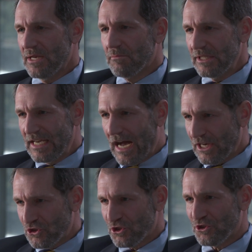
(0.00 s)
a minimally
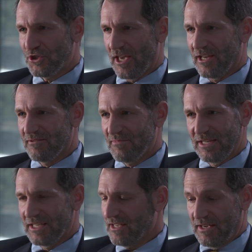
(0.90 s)
conscious state,
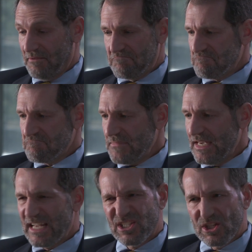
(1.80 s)
meaning
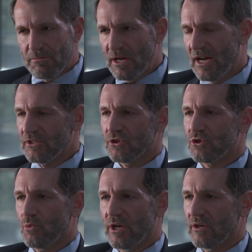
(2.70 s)
he had some
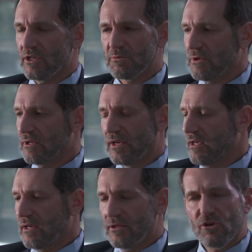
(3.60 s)
conscious awareness, but
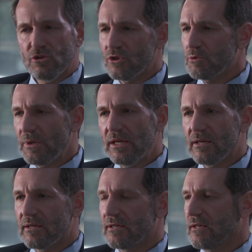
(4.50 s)
couldn't
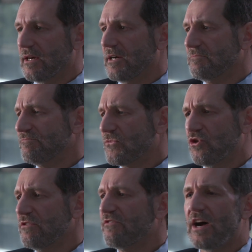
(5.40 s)
speak, um,
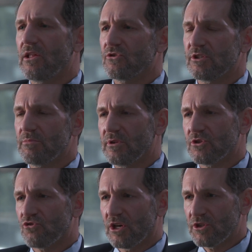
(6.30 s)
couldn't follow
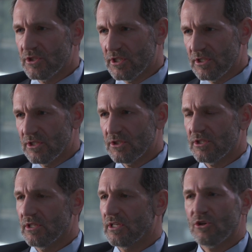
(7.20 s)
simple instructions
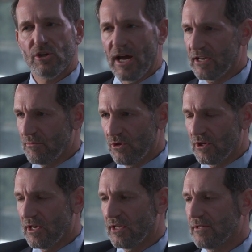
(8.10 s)
consistently, could not
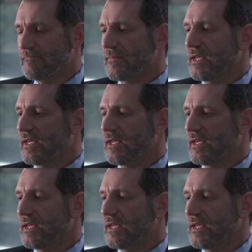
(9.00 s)
communicate